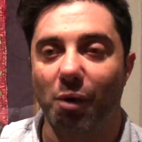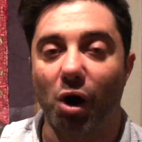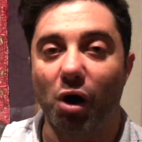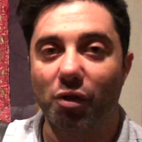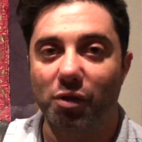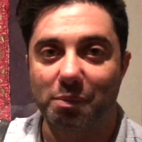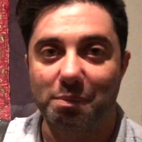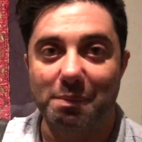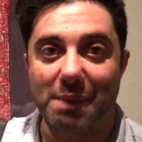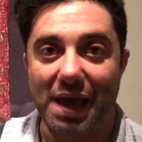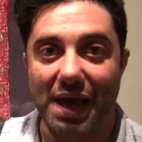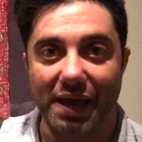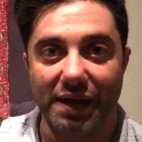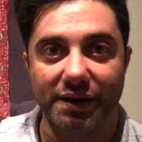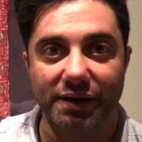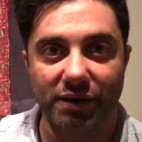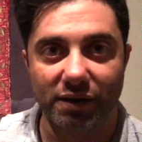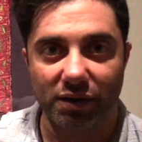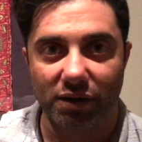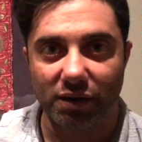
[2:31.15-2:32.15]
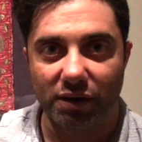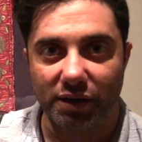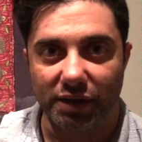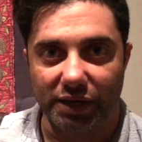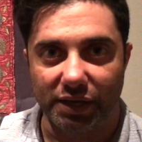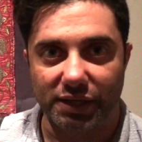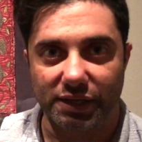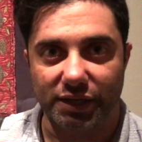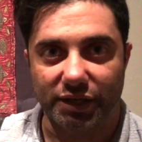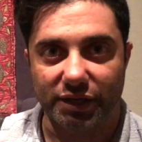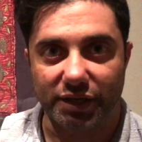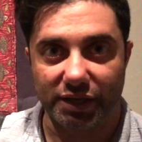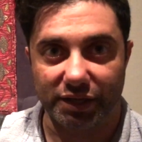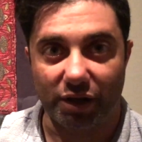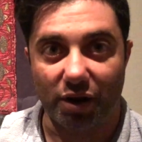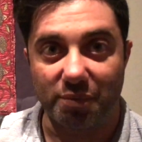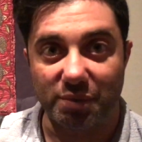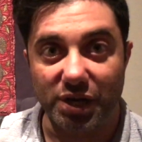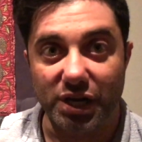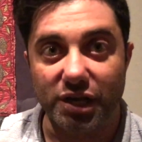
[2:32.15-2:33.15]
all the men in
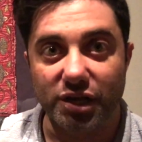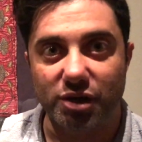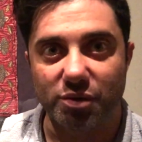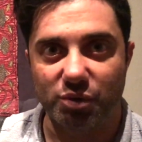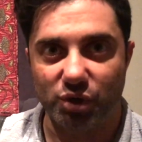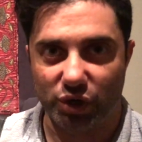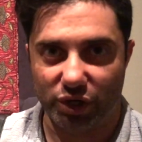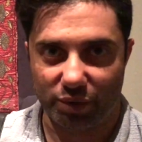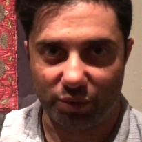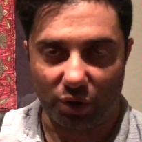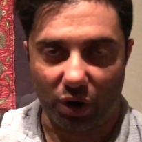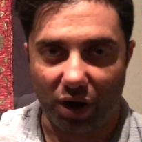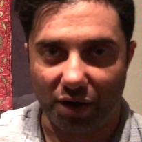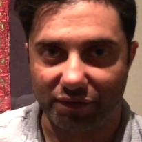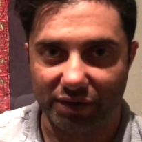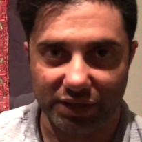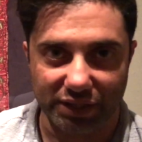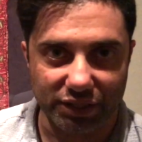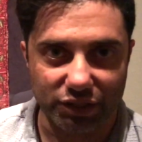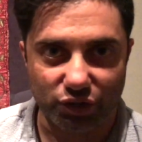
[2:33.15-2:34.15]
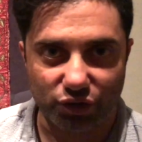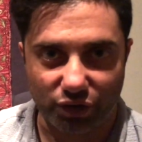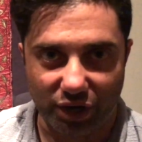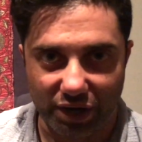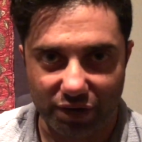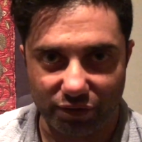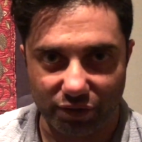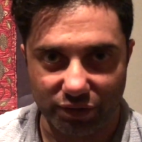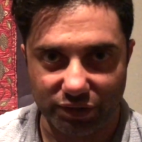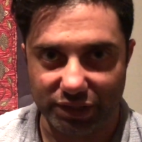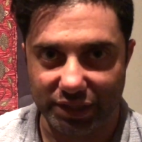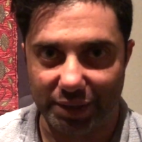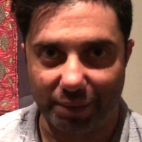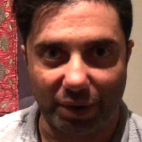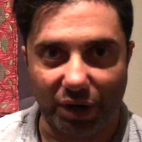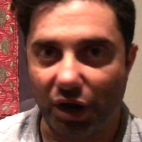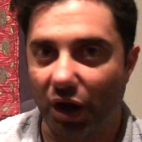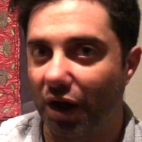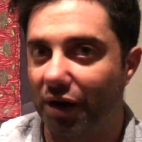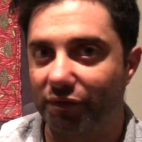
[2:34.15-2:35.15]
the Armenian community were off on these trade routes, and they
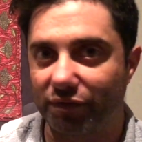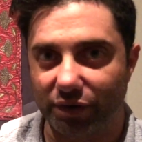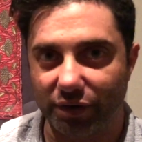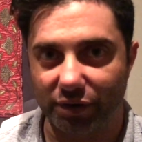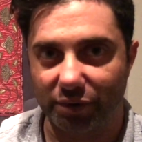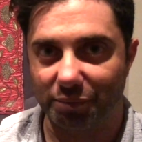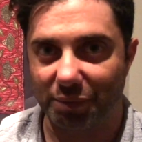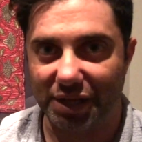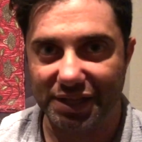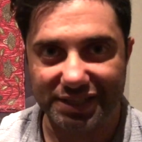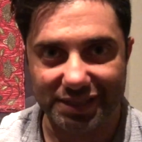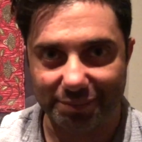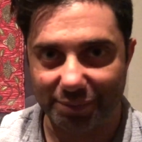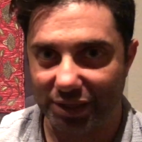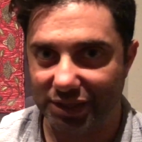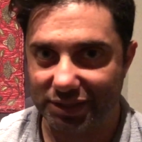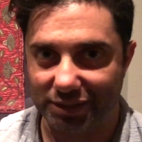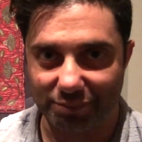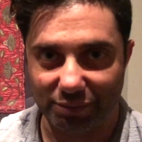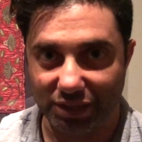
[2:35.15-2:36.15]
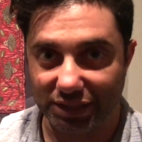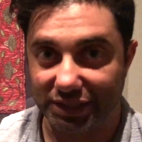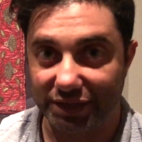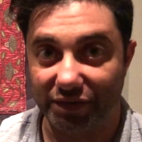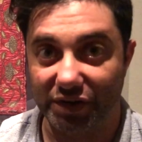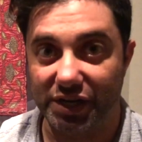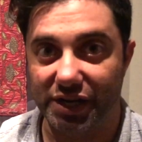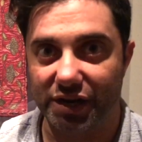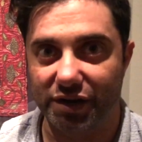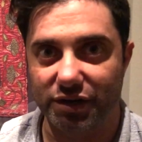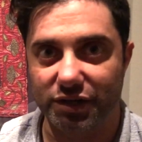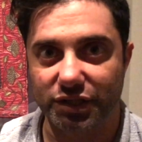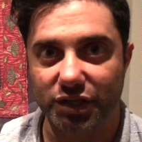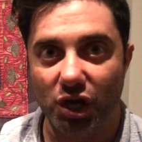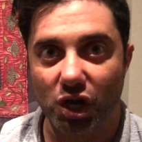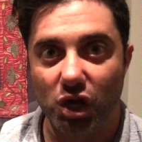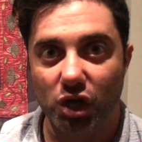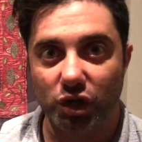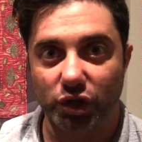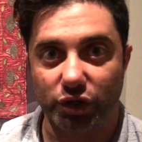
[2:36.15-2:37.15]
were gone for months and months and months, even years.
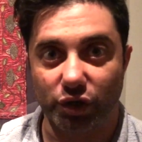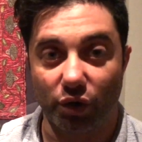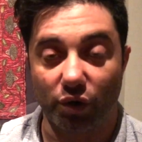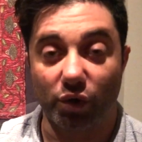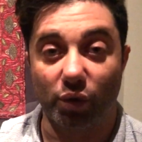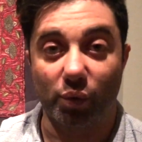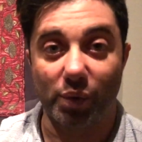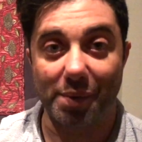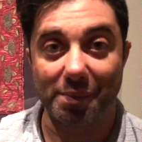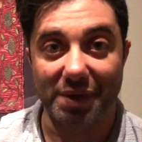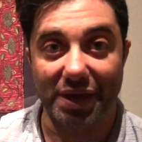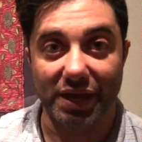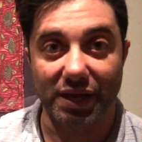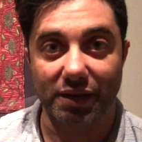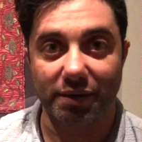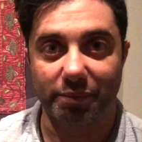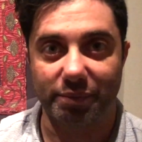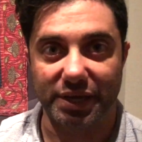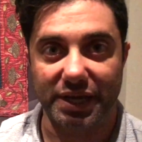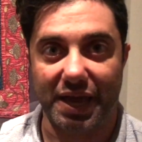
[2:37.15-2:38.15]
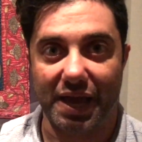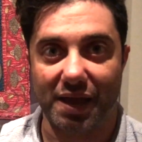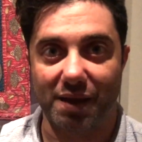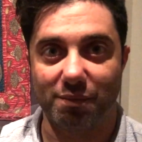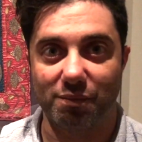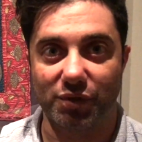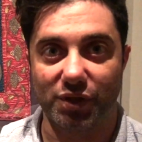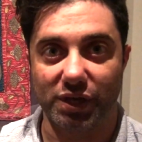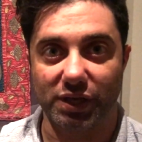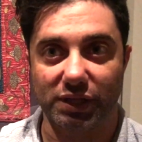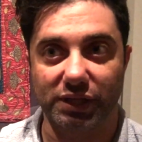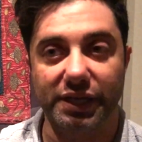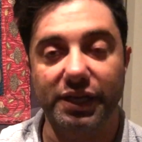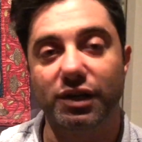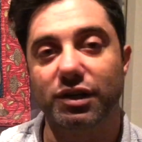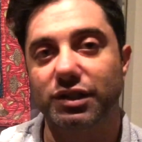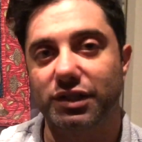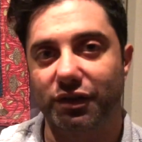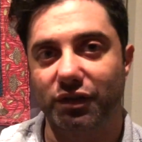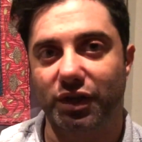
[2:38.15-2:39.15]
So the women became the
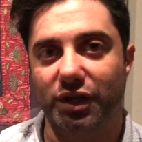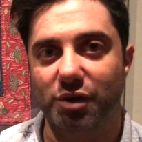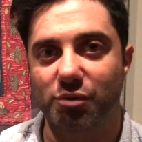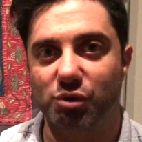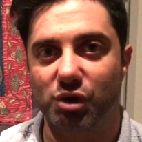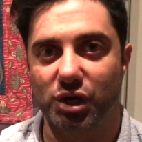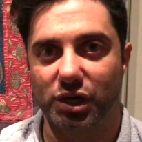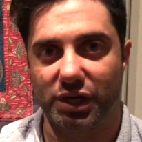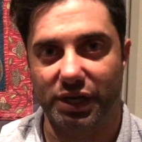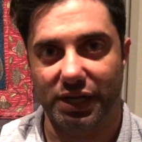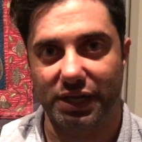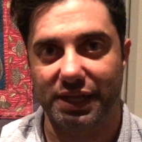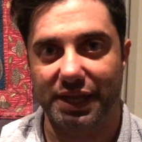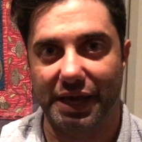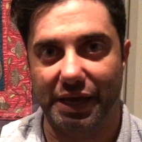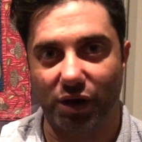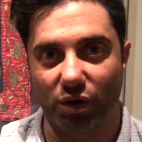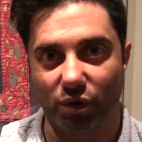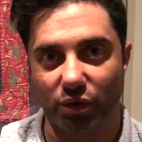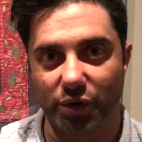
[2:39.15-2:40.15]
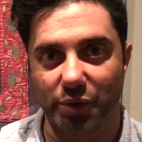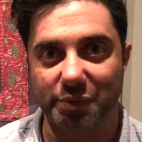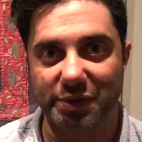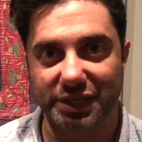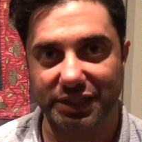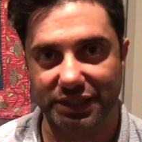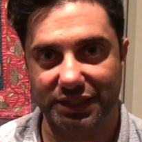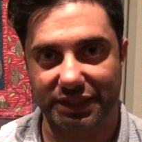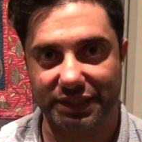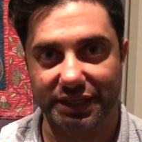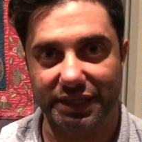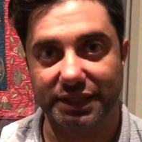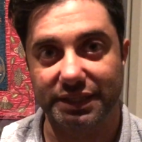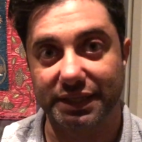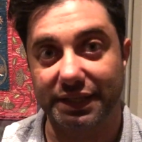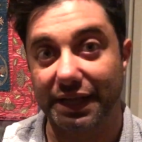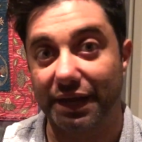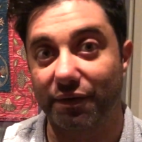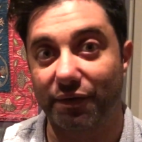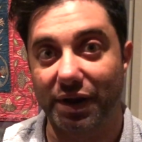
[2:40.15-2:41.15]
leaders of the community, and they owned the
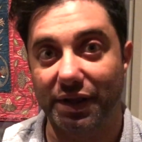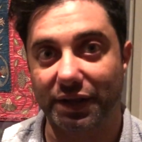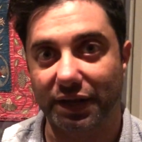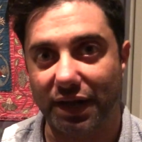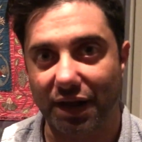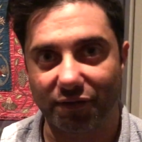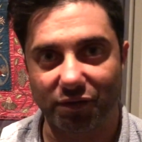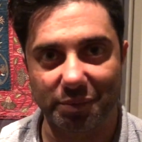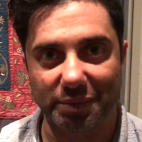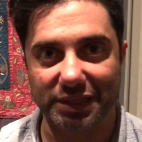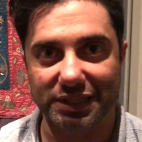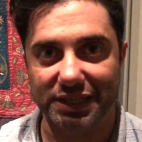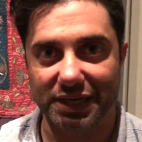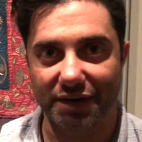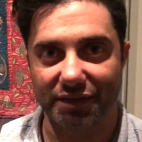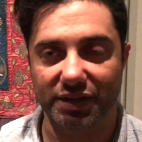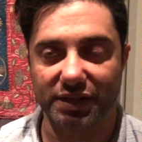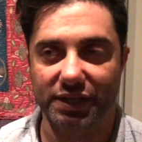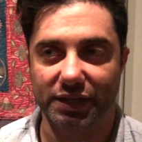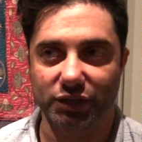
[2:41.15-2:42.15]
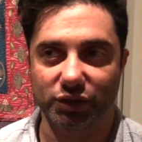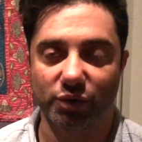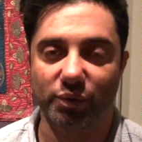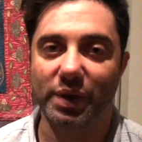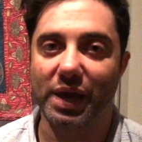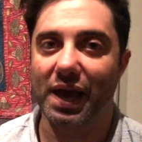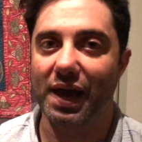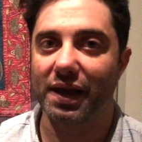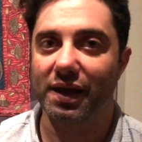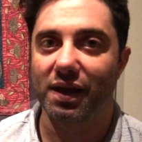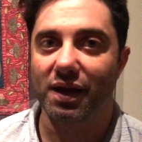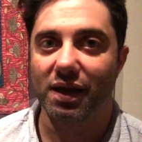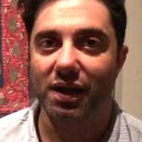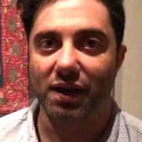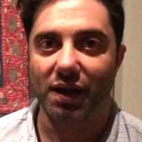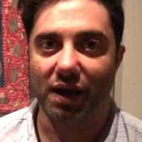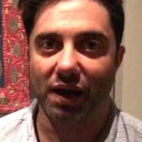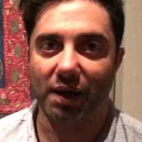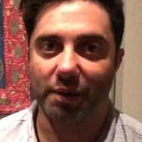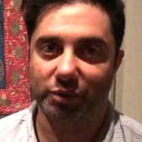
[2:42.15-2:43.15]
businesses and they ran the governments and everything. So we had,
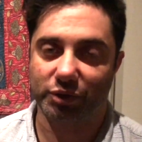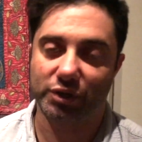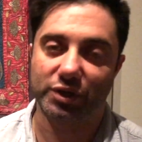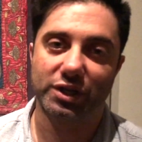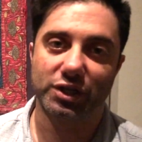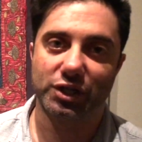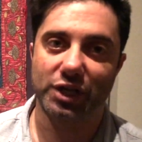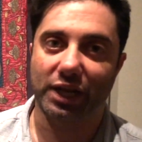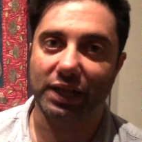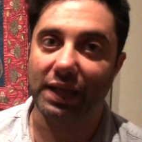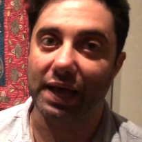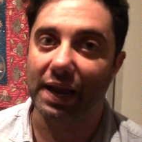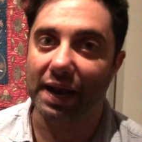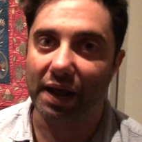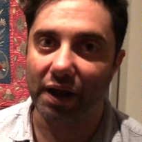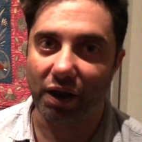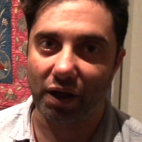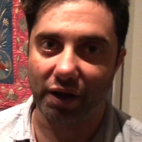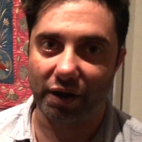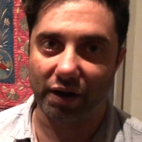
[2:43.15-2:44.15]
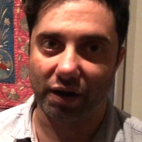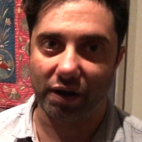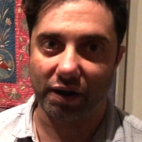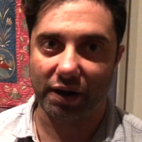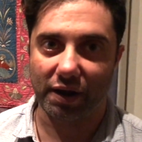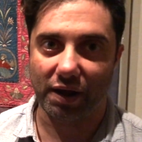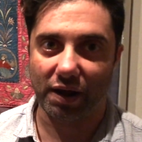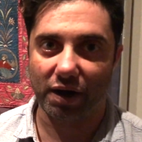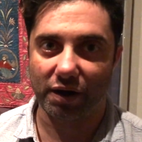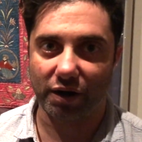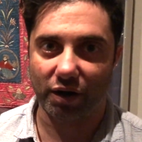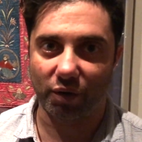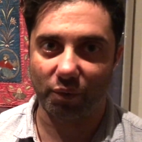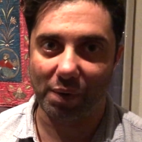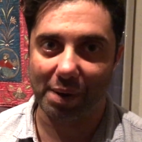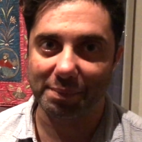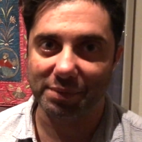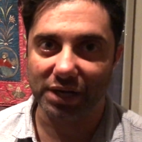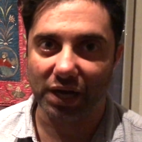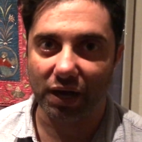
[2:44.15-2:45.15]
so you can check that out on our
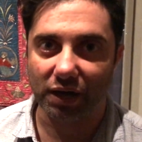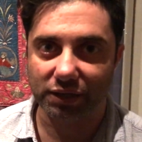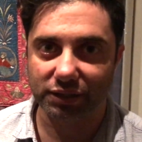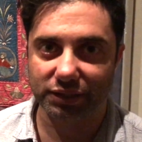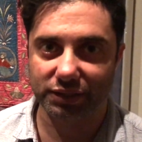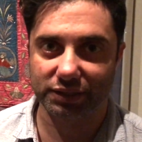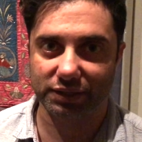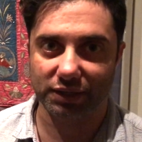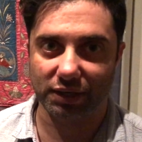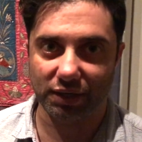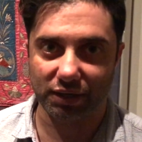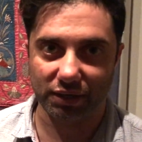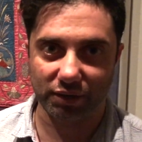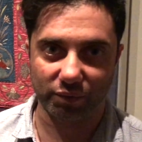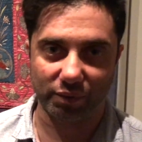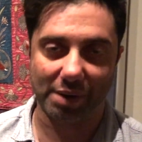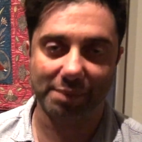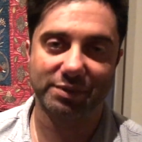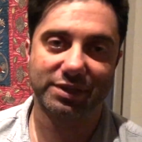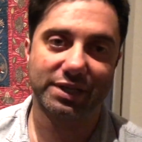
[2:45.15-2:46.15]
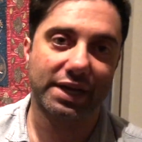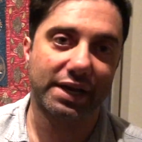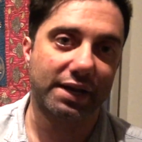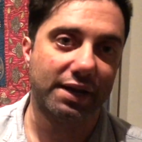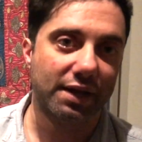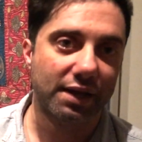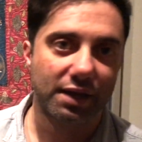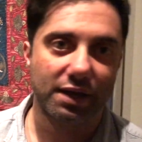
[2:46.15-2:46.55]
web talks website